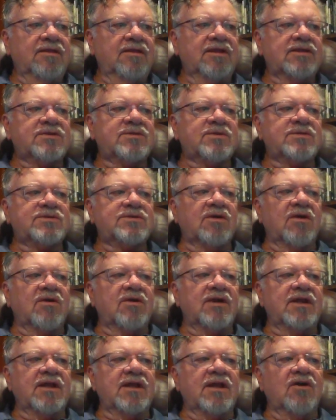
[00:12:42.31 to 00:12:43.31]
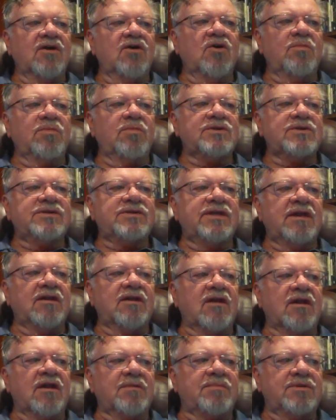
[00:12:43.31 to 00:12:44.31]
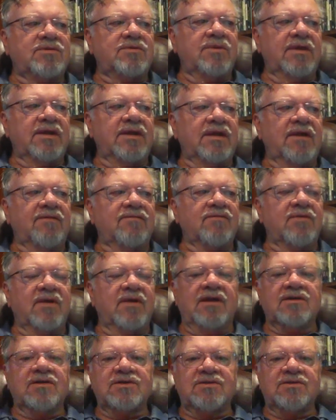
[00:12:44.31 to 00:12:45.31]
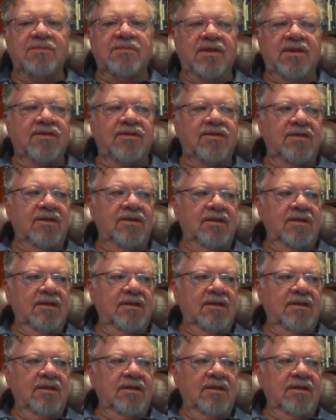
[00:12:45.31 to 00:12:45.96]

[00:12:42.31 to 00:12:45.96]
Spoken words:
This resulted in a hopeless deadlock between Governor Al Smith,